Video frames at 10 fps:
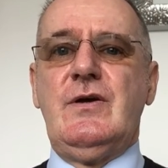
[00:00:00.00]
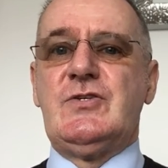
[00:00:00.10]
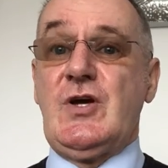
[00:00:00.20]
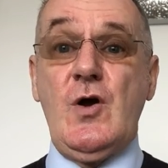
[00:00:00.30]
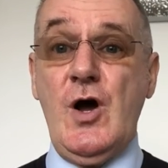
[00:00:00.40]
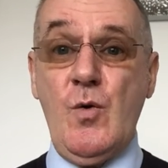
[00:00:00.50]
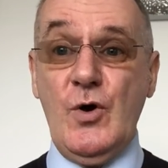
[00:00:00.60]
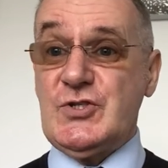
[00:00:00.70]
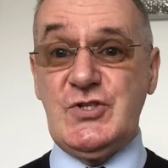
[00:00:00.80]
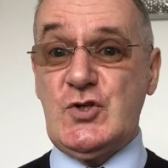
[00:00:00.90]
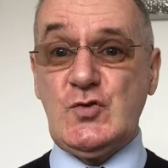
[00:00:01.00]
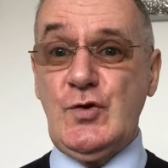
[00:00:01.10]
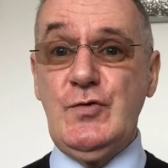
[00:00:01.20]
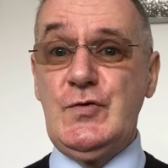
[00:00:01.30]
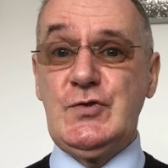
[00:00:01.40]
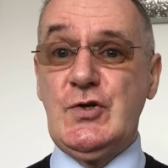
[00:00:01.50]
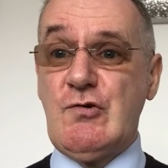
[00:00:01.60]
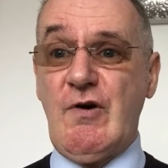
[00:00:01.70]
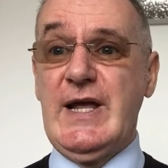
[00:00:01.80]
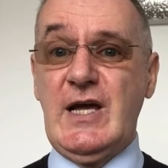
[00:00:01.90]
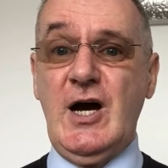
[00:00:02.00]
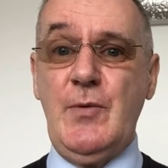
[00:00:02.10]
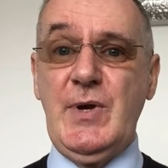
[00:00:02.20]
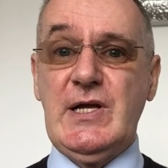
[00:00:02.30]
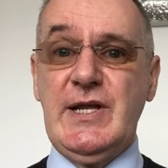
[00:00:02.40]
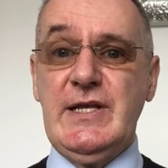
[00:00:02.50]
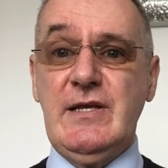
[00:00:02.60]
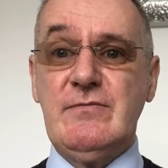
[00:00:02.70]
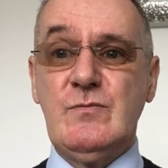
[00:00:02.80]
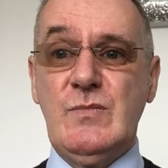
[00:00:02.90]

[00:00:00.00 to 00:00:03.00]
So, what's the truth to great carpet cleaning?